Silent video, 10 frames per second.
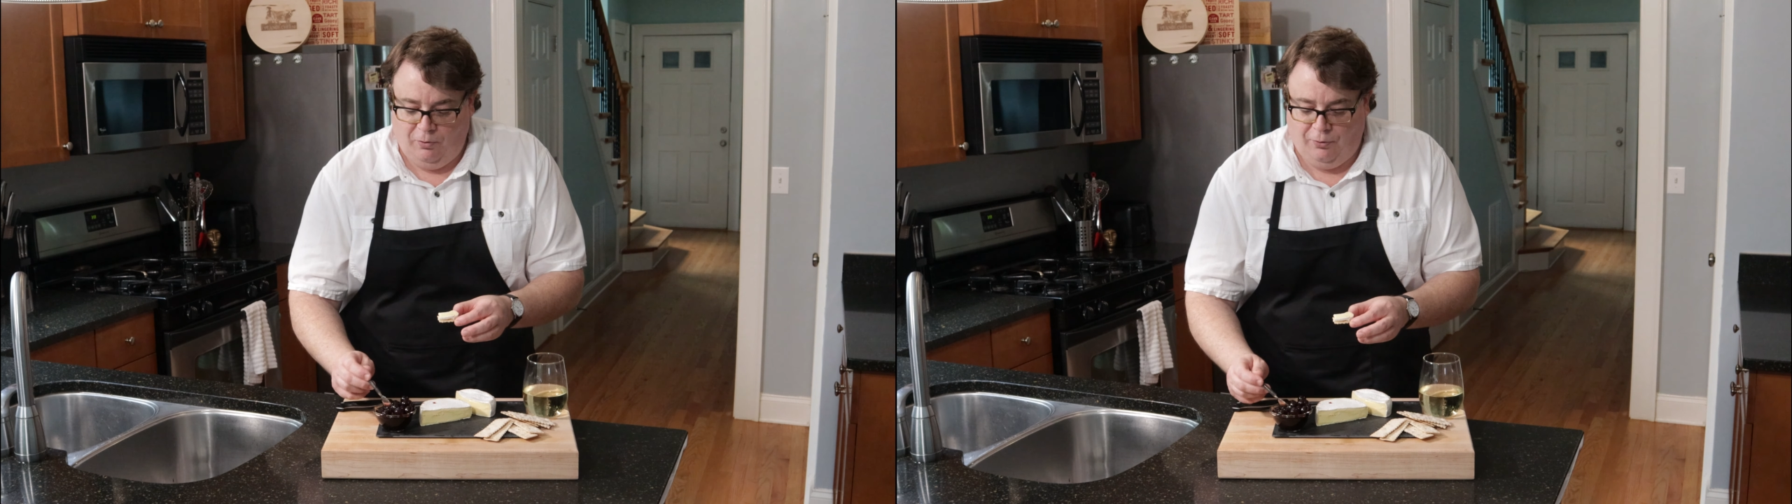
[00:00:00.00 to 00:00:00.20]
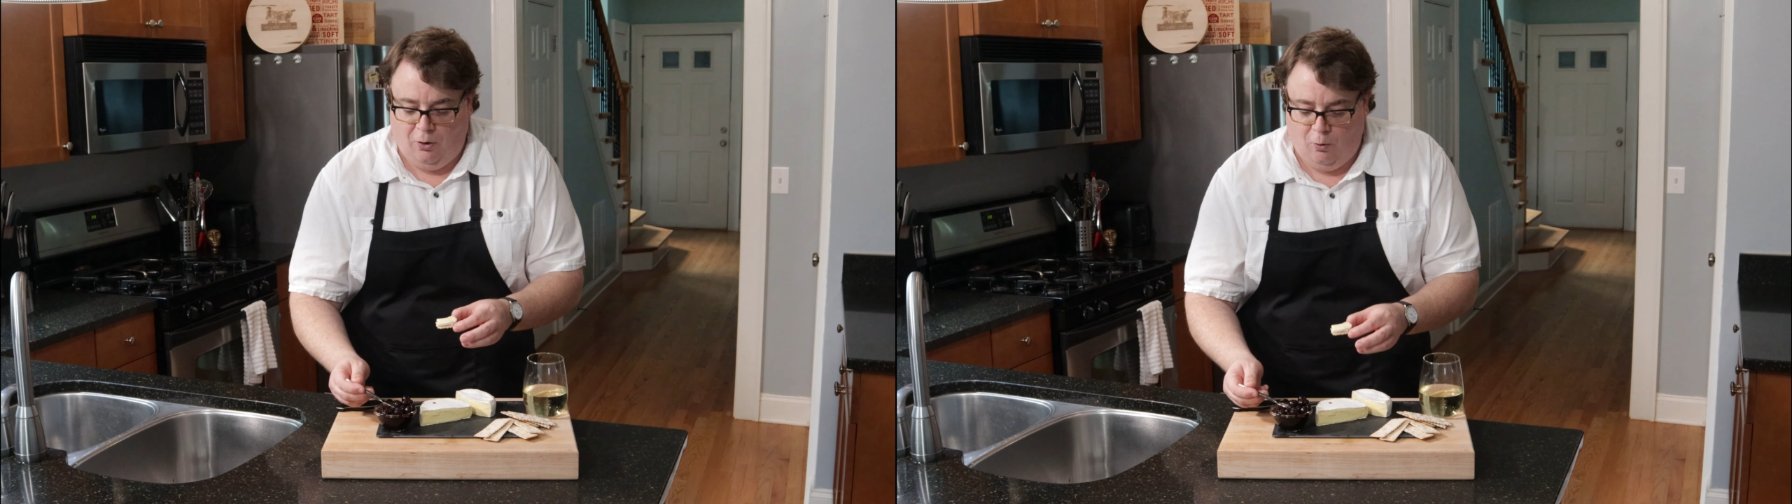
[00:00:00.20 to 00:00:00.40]

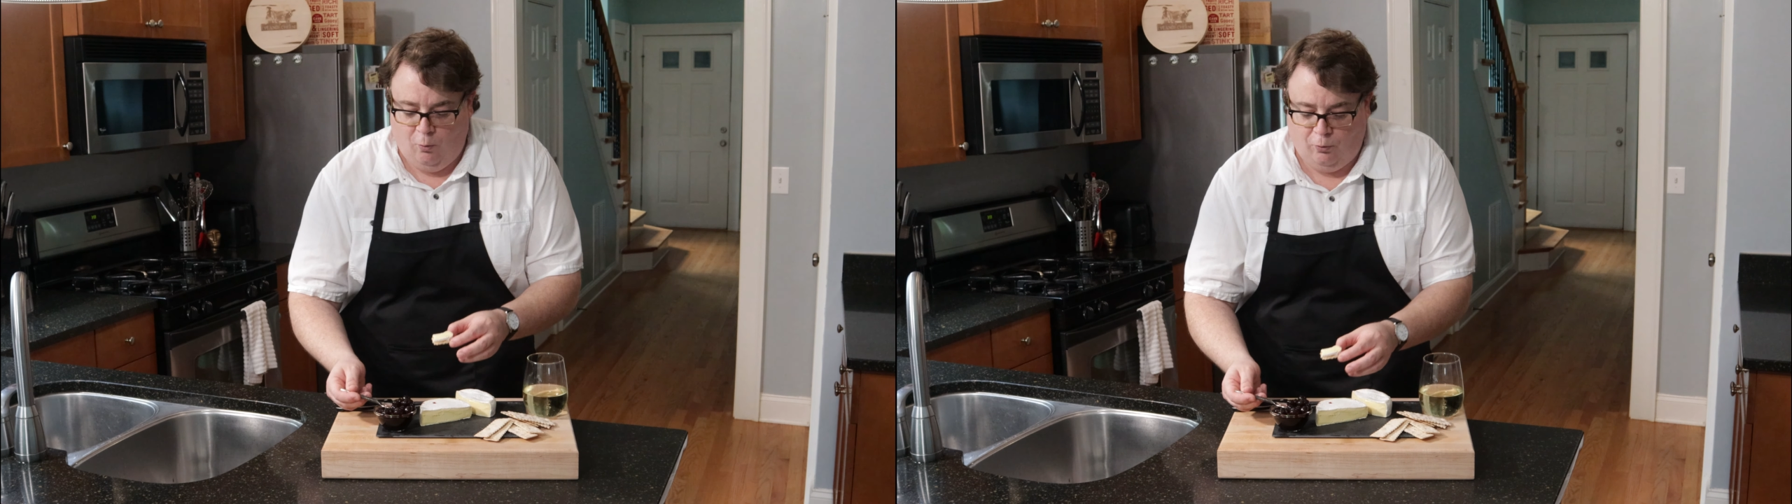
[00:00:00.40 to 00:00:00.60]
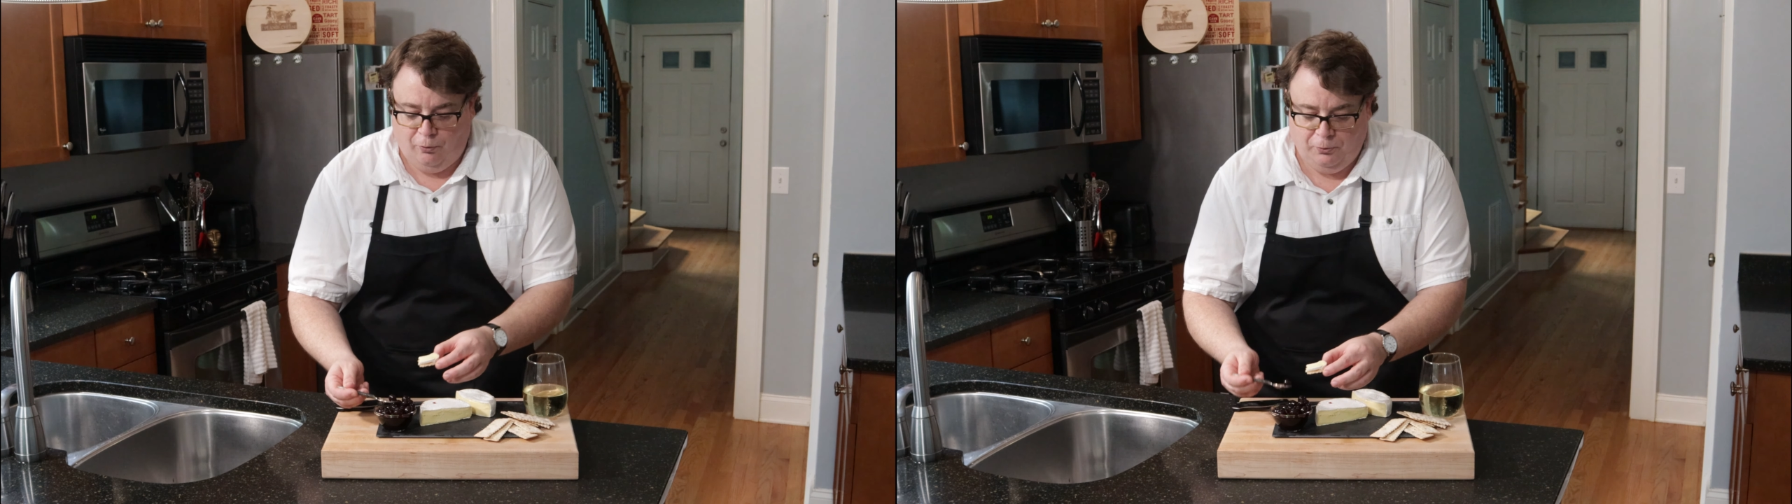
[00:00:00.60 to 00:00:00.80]
with the
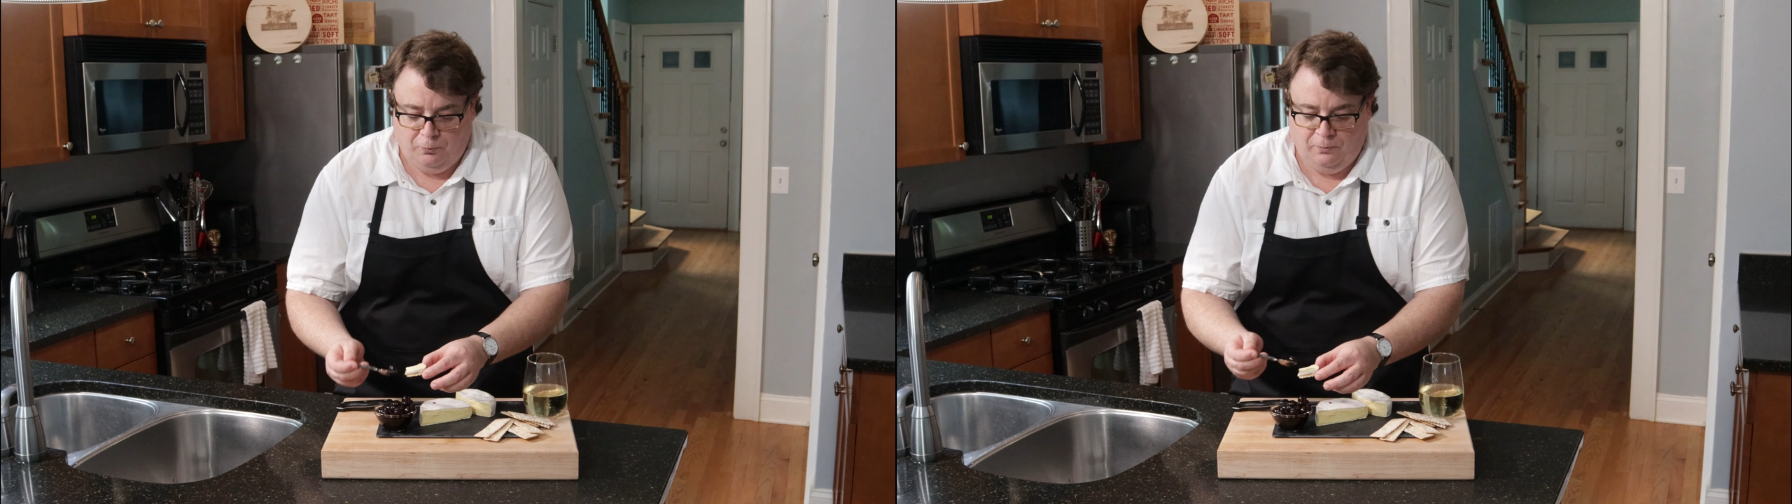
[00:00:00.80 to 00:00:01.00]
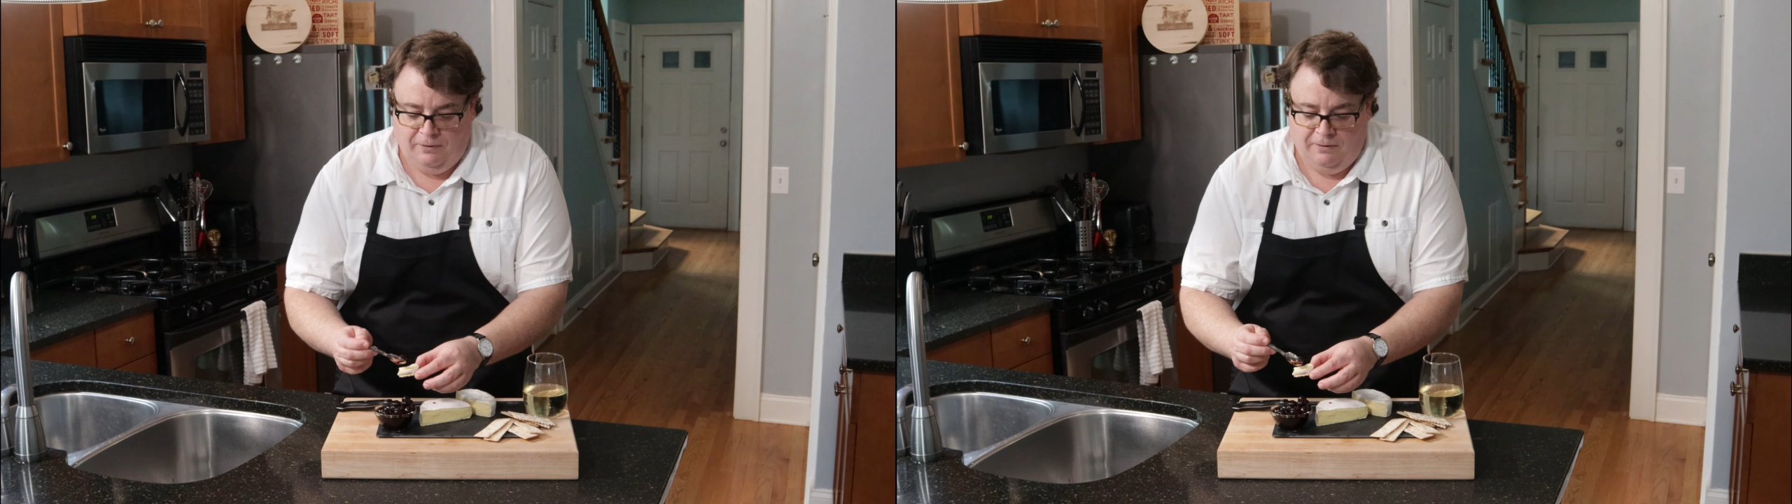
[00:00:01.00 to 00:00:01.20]
whole
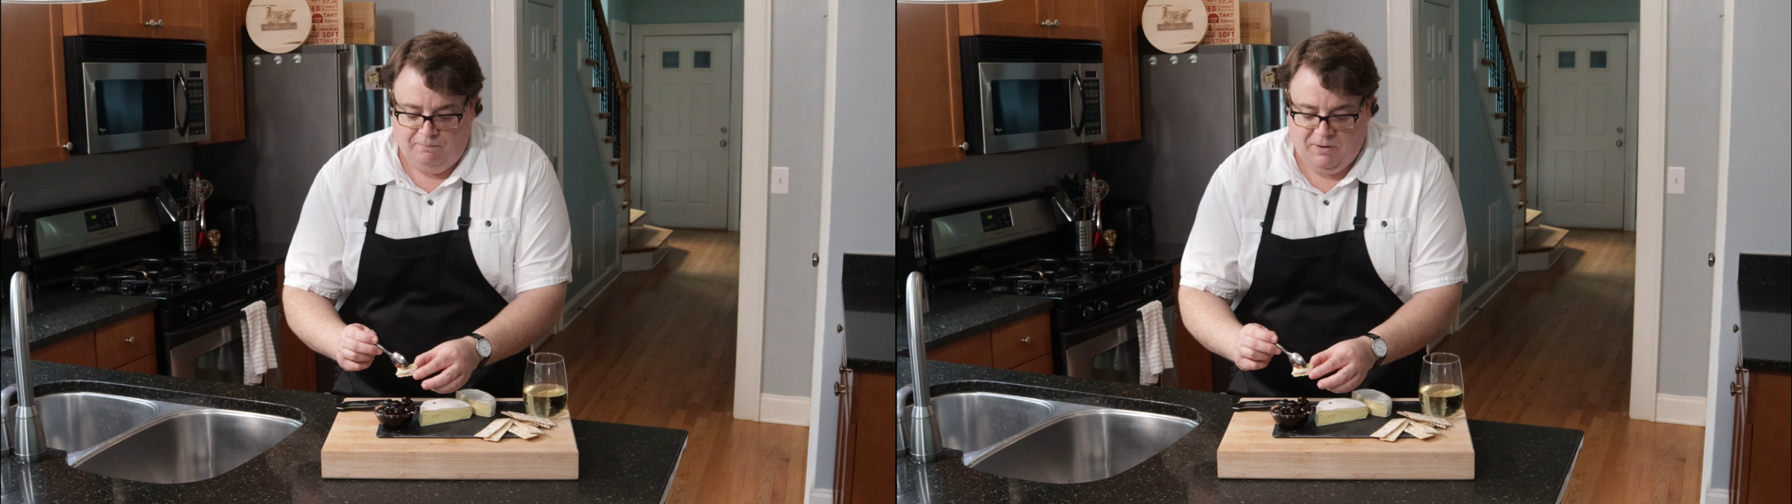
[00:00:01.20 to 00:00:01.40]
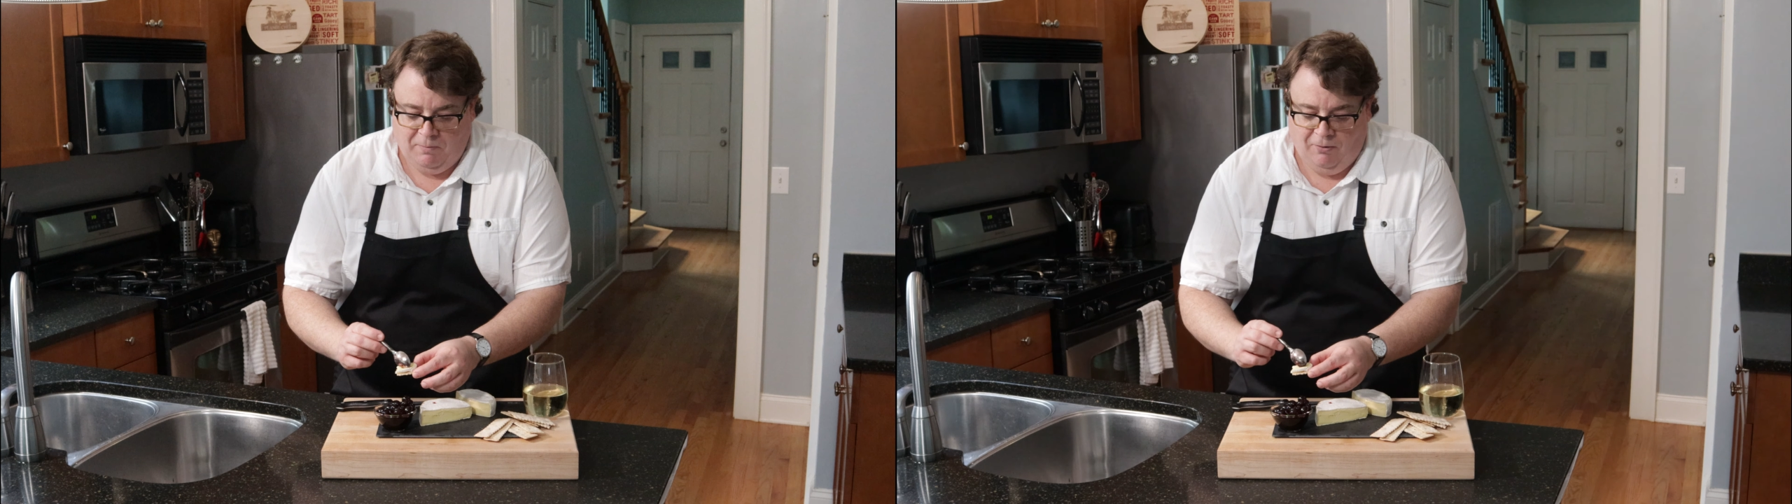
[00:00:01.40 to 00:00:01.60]
crew?
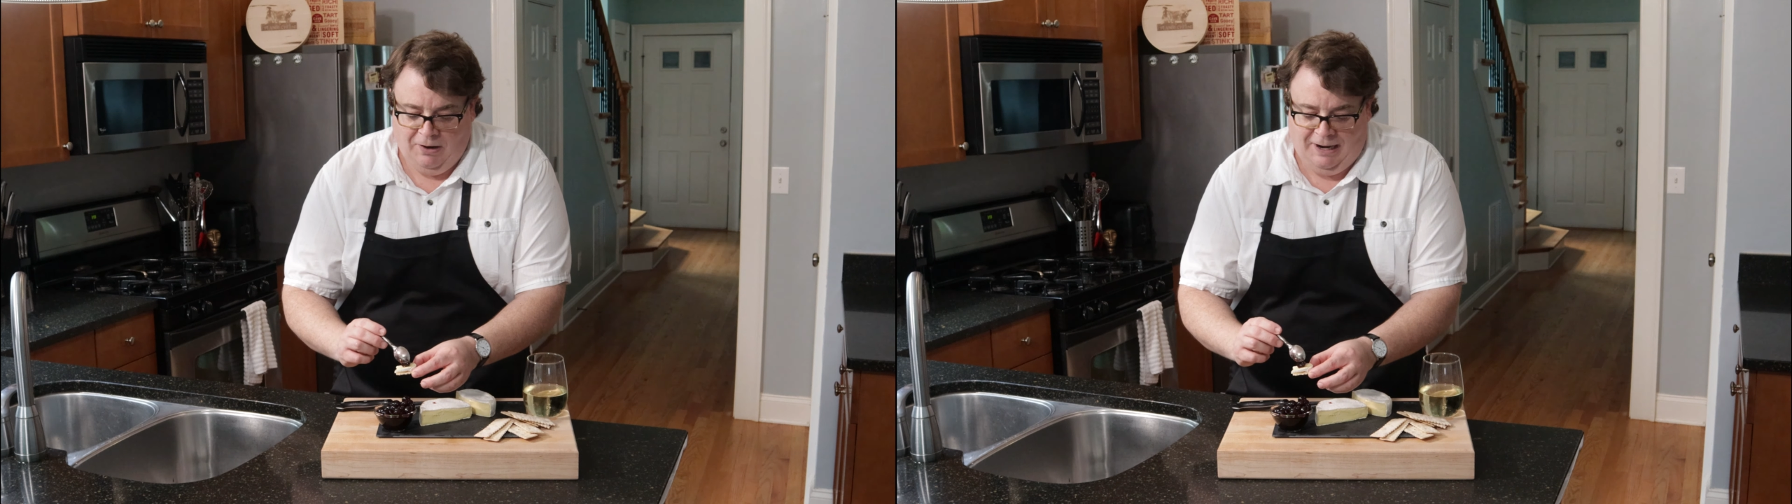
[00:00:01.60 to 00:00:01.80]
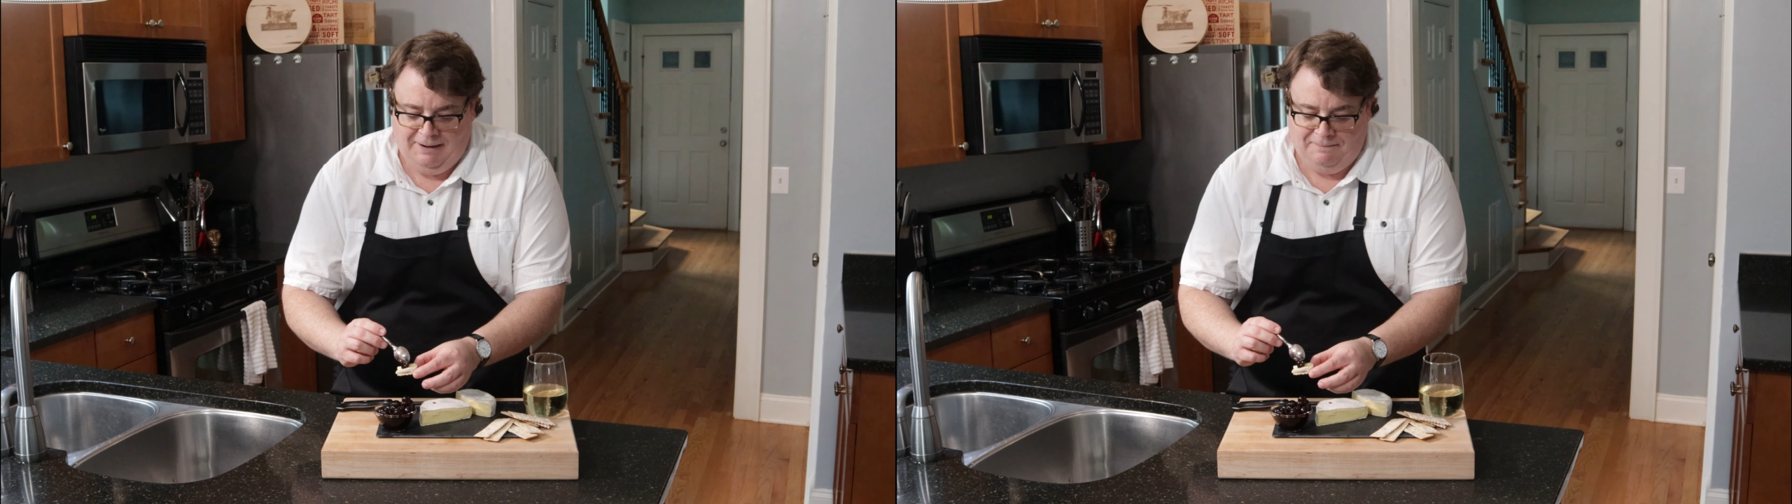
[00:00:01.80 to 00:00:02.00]
Am I
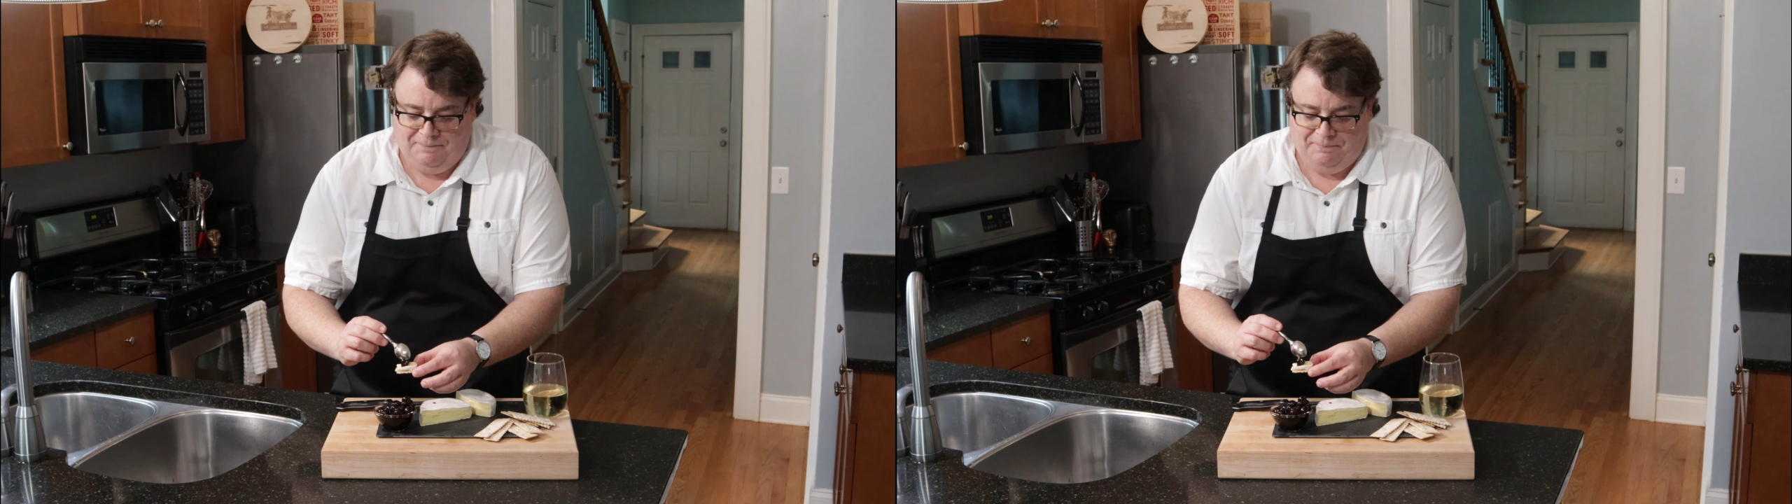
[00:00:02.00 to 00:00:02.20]
right?